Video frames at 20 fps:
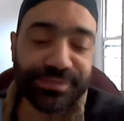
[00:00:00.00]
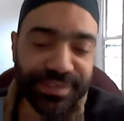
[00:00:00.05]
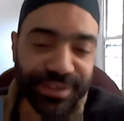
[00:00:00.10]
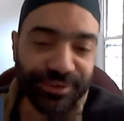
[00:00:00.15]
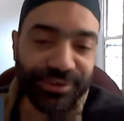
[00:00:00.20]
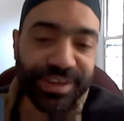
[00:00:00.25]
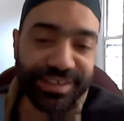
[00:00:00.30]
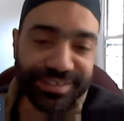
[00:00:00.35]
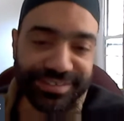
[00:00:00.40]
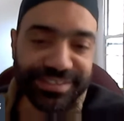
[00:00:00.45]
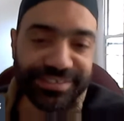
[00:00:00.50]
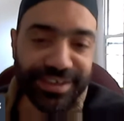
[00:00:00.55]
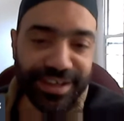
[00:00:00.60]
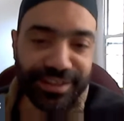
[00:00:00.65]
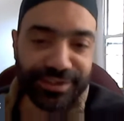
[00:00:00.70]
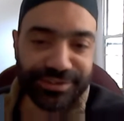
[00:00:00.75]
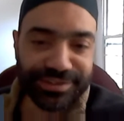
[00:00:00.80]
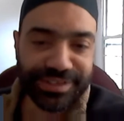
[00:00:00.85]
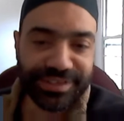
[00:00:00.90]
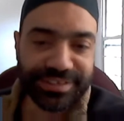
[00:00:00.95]
one of the
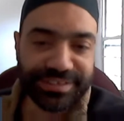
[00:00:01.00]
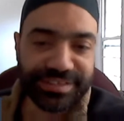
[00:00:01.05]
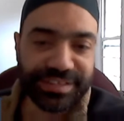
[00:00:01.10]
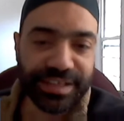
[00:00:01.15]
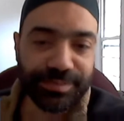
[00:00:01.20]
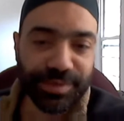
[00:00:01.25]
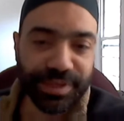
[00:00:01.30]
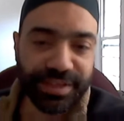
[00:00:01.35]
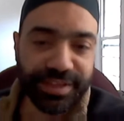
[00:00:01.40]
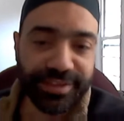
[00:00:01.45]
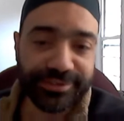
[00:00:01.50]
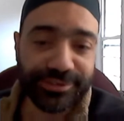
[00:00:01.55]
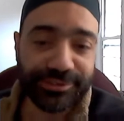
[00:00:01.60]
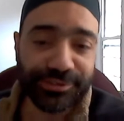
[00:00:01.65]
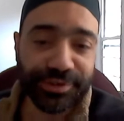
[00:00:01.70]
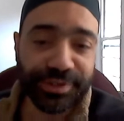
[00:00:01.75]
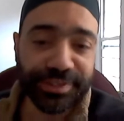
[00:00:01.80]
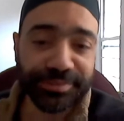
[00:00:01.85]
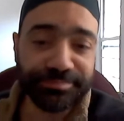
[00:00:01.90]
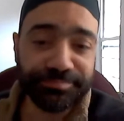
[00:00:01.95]
greatest scholars in Islamic
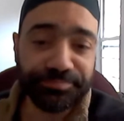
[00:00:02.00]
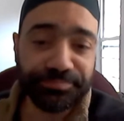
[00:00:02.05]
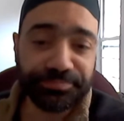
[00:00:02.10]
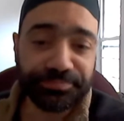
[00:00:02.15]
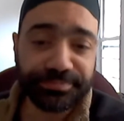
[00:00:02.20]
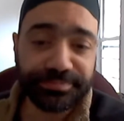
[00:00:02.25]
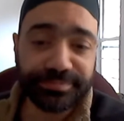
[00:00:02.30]
history.